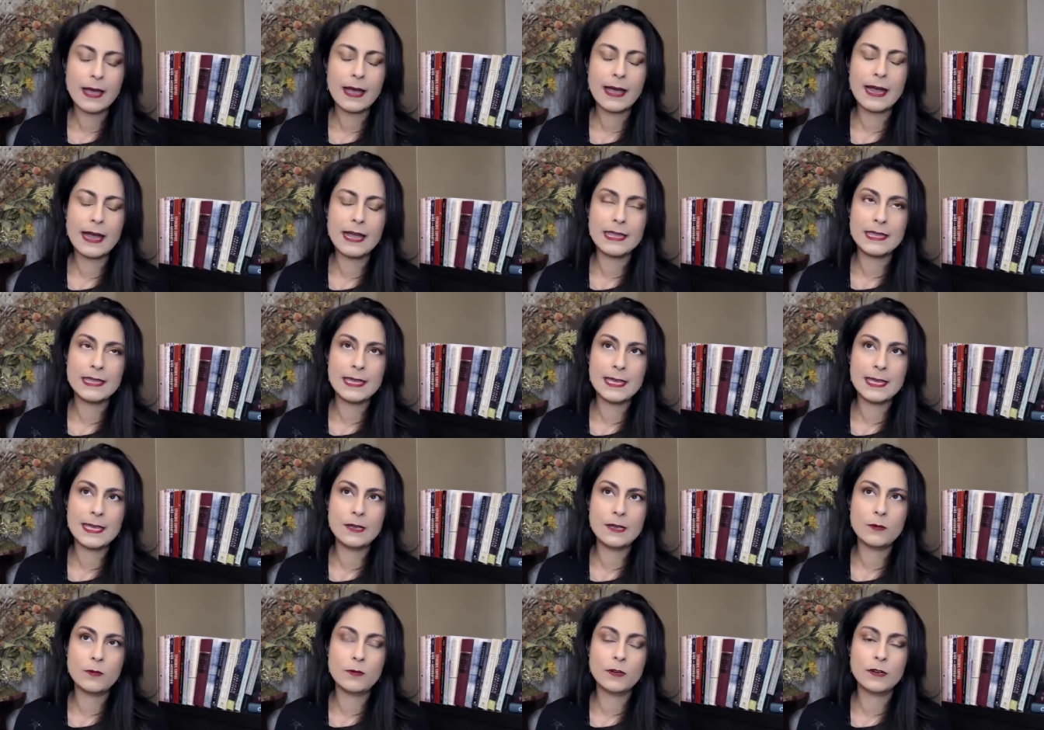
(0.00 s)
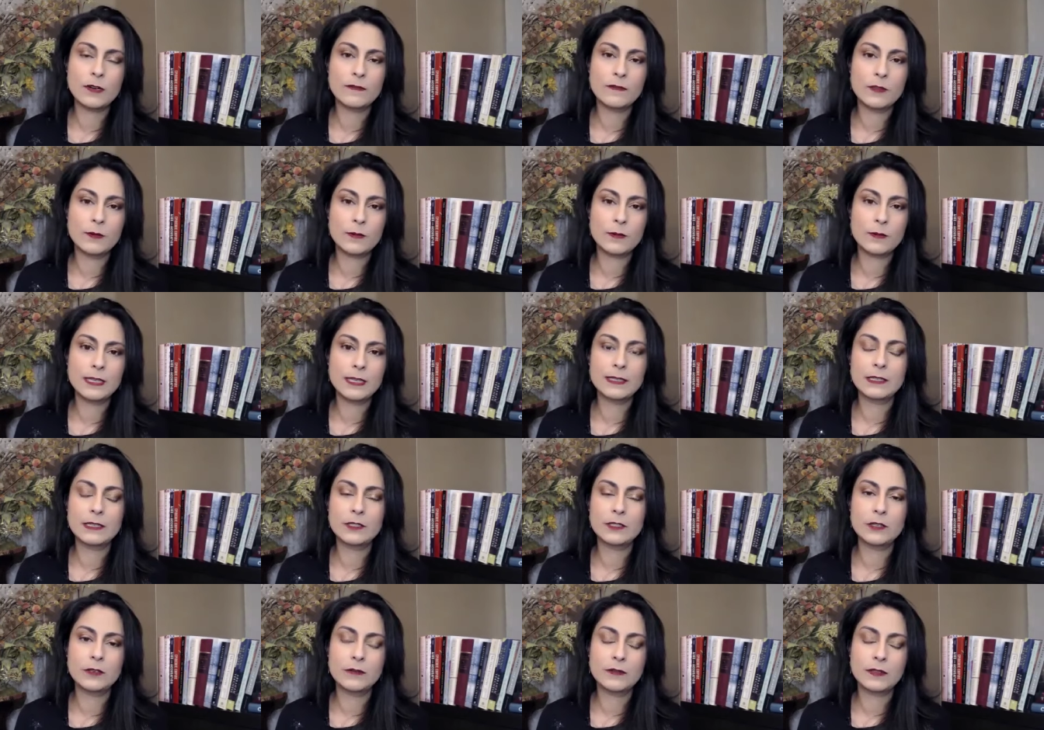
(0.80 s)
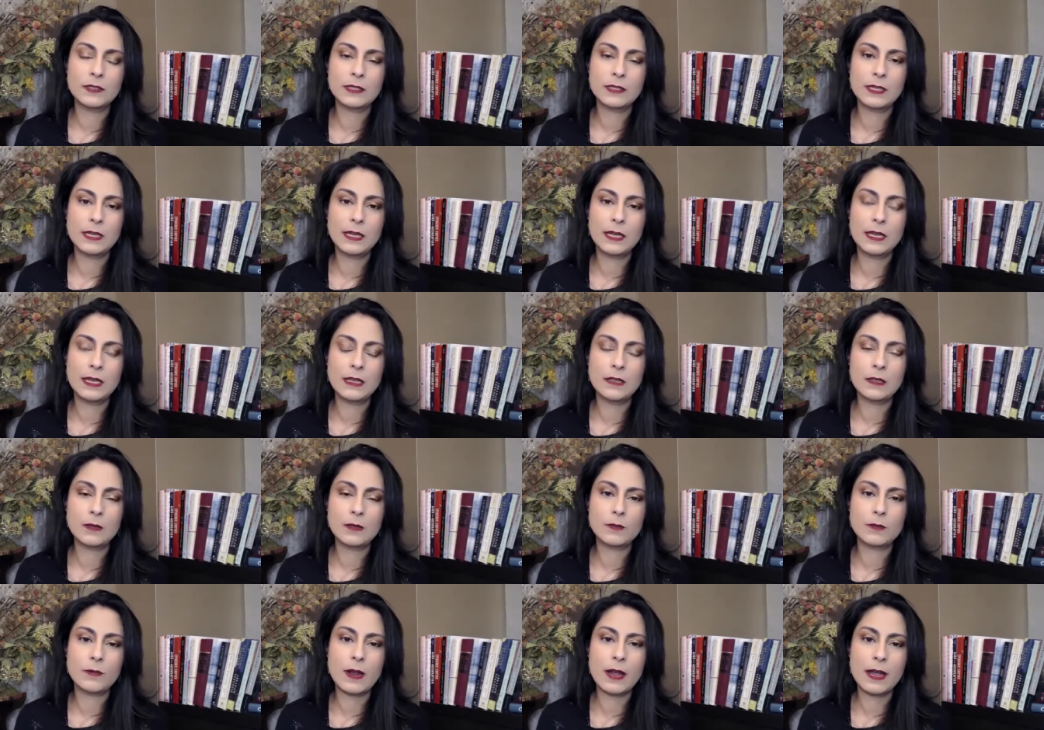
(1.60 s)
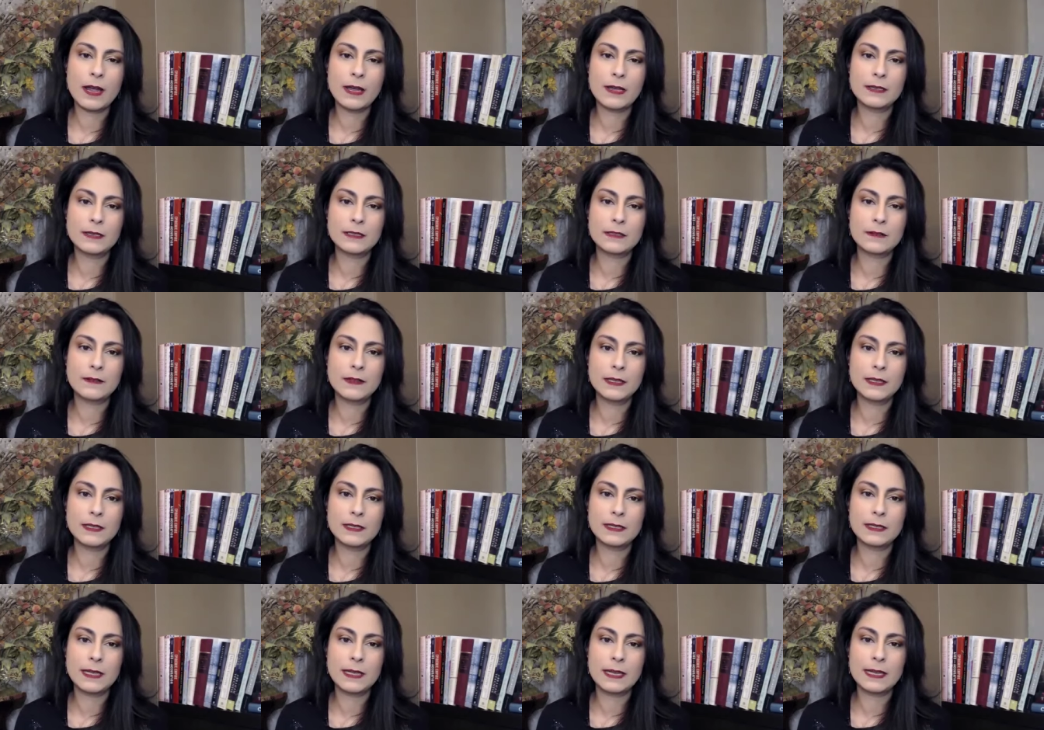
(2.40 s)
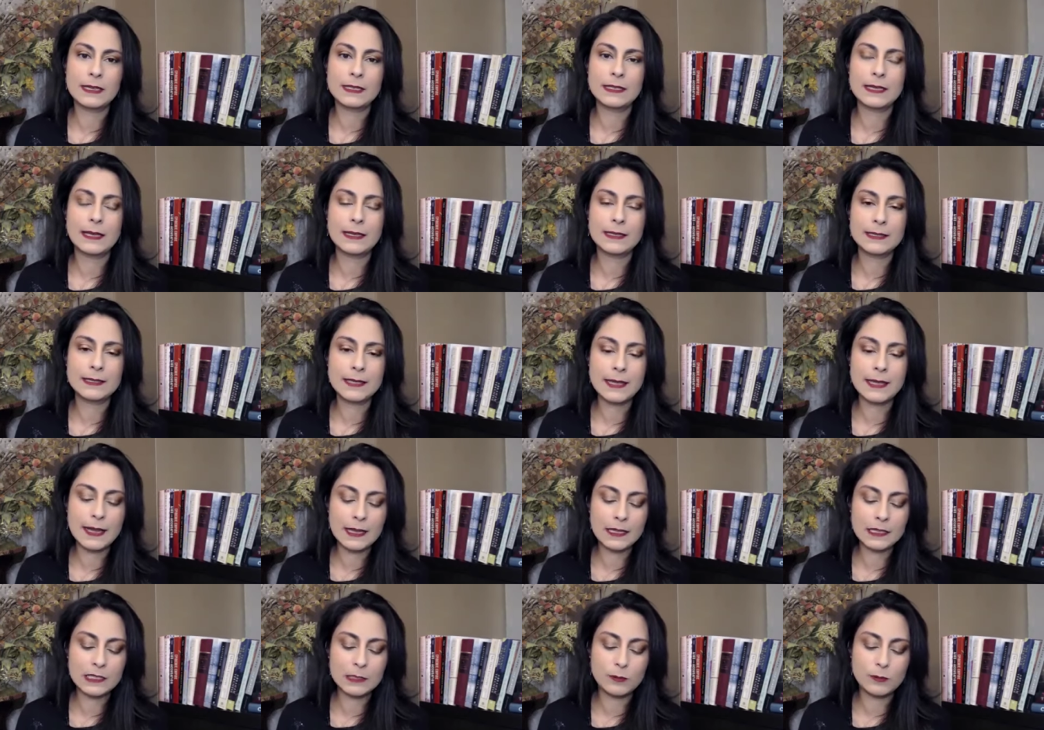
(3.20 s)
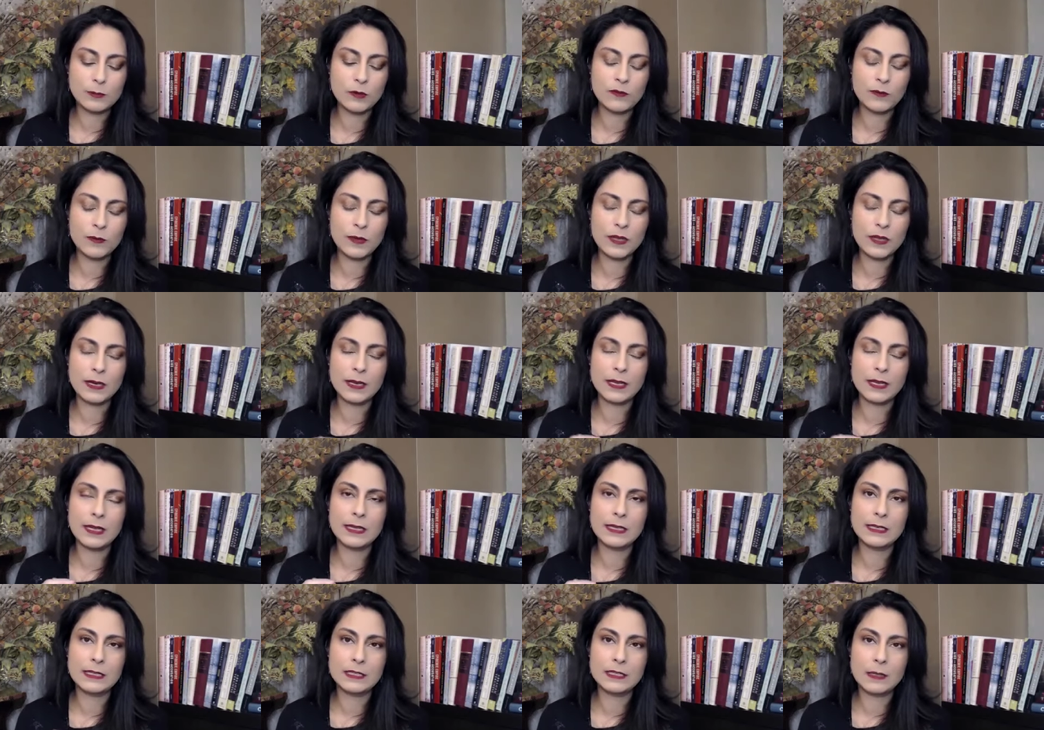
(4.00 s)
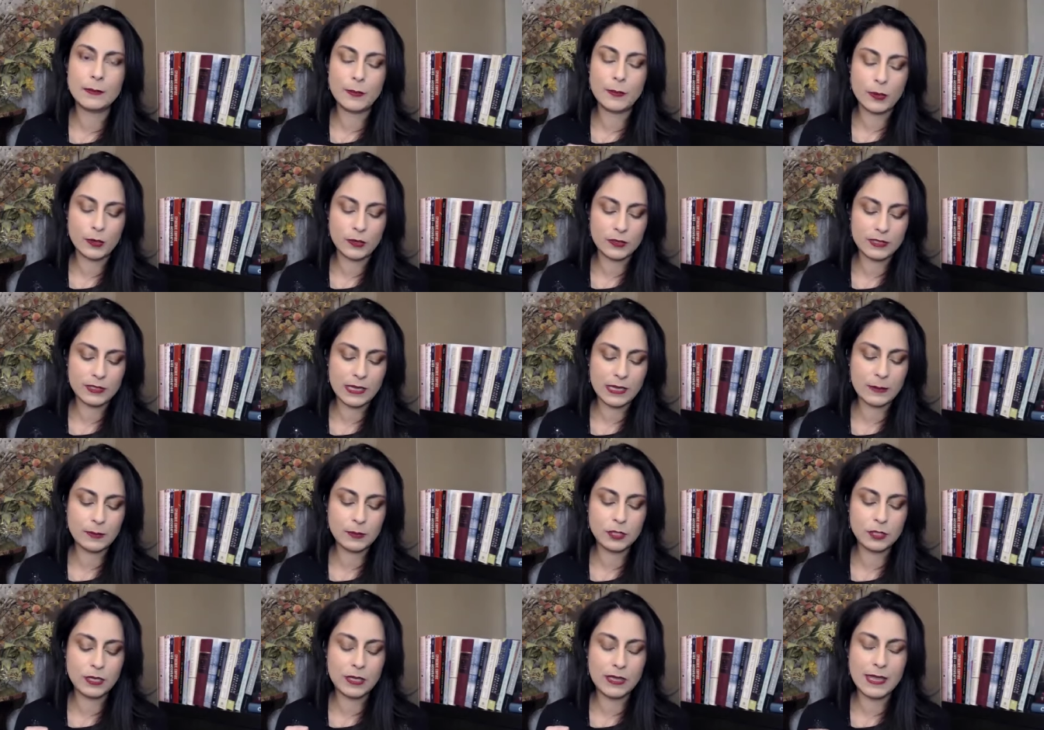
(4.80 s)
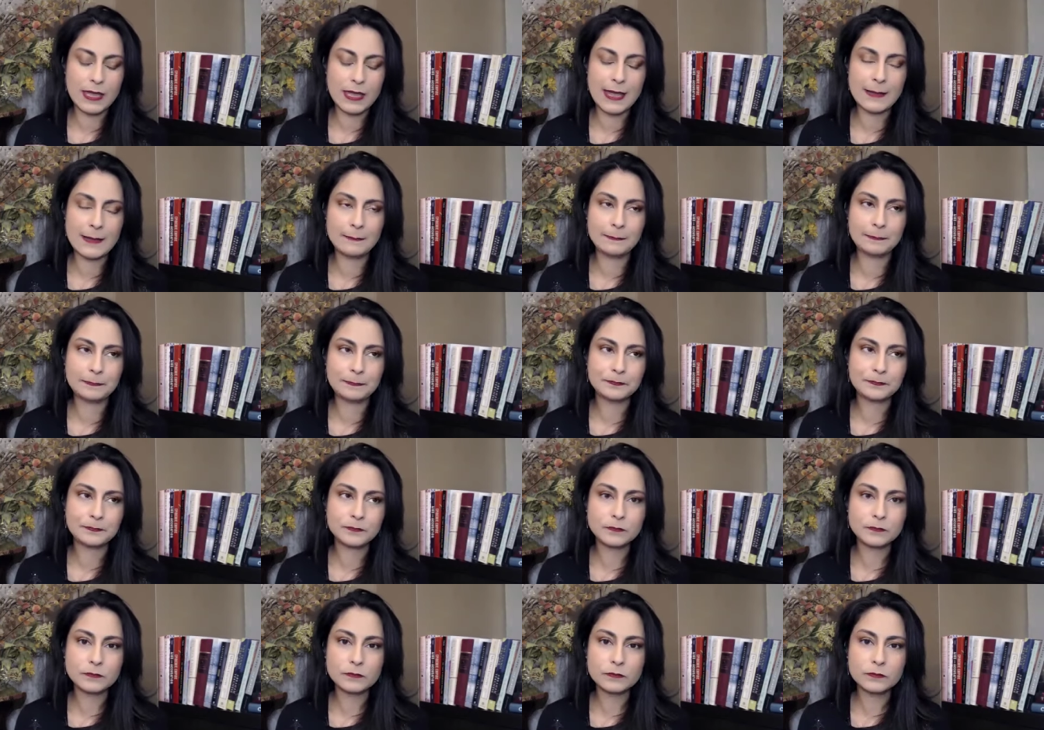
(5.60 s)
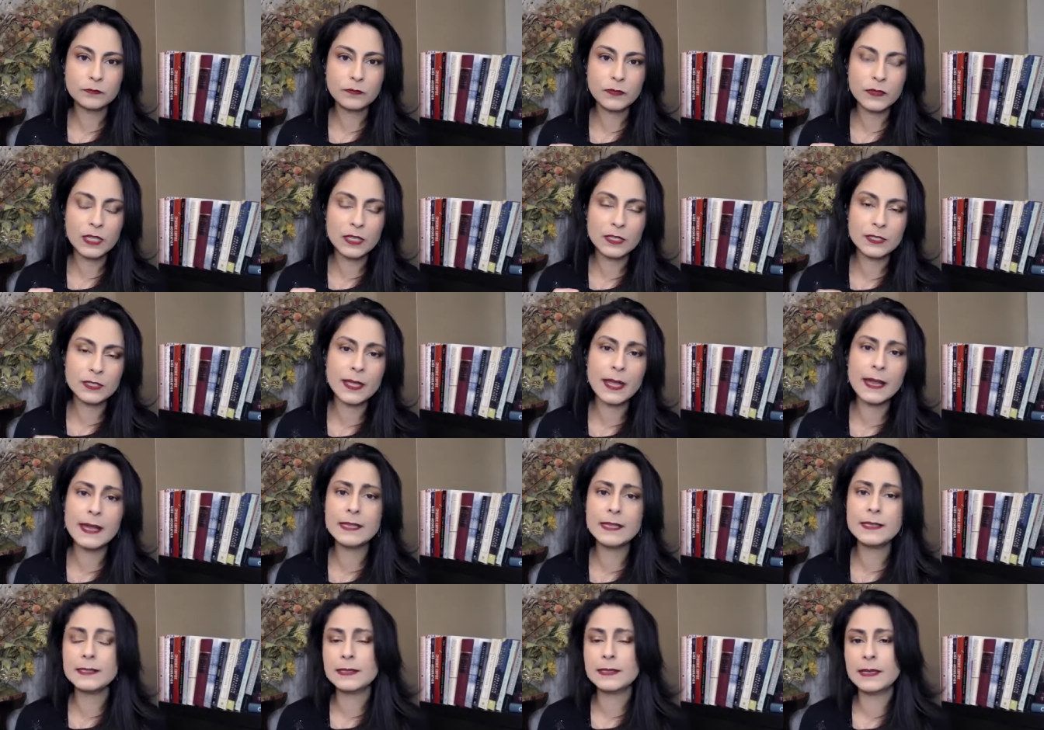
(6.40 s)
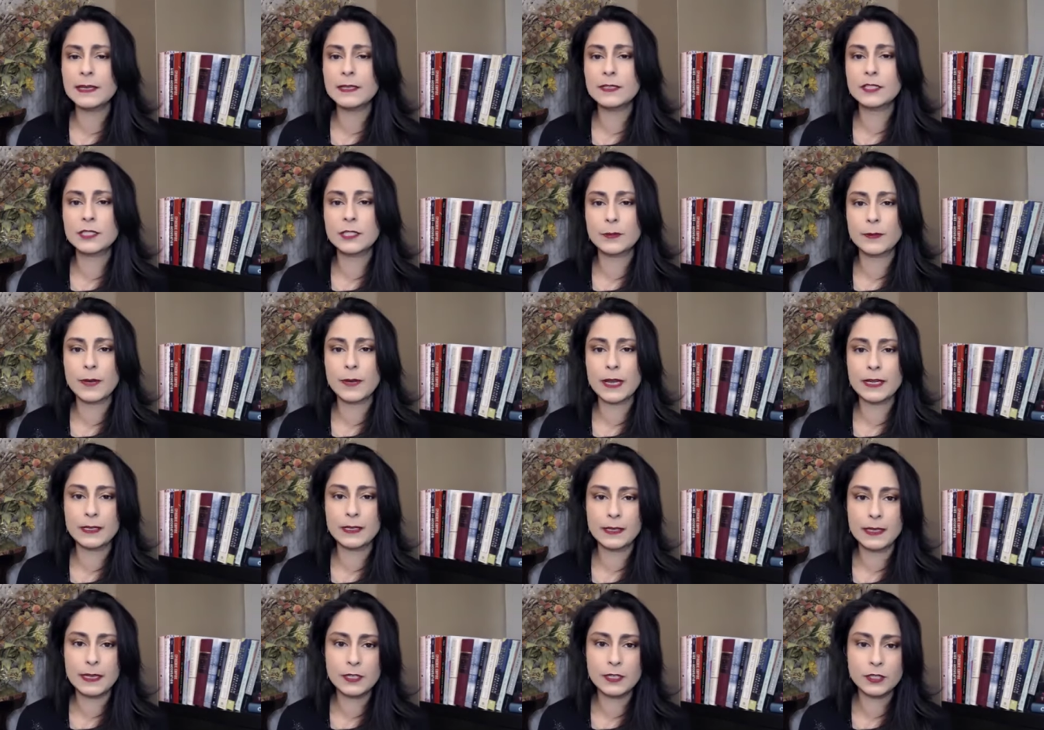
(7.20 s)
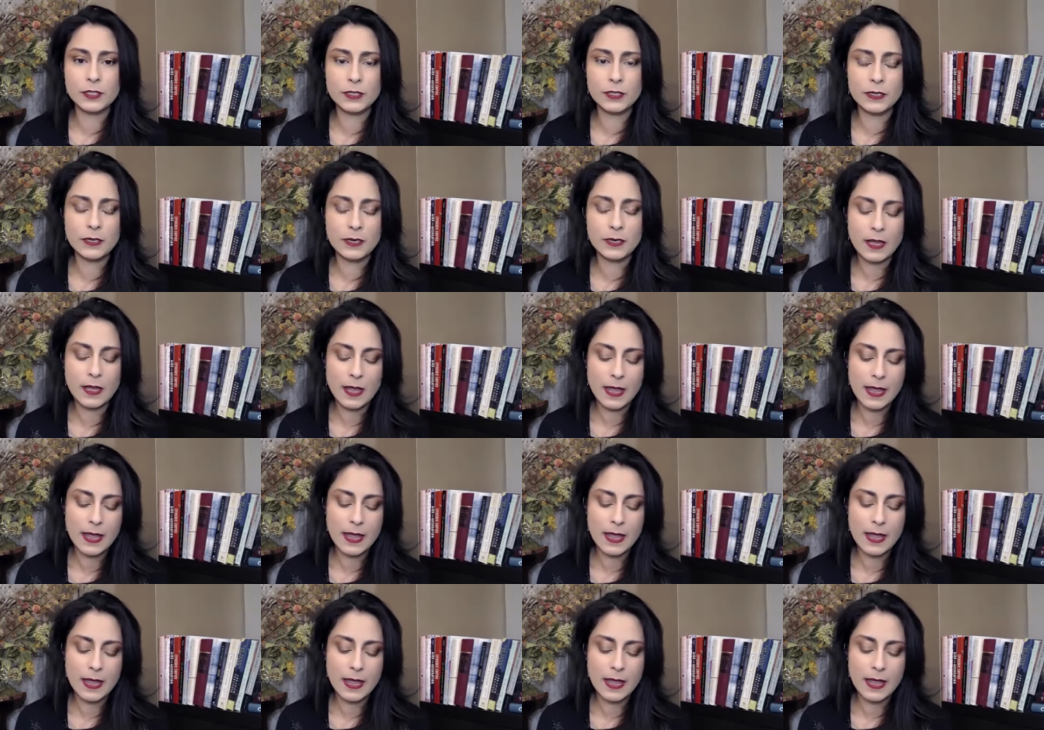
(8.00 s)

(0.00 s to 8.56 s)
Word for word: I think one of the reasons you've seen the rise of this anti-science movement is the perception that science leads to regulation.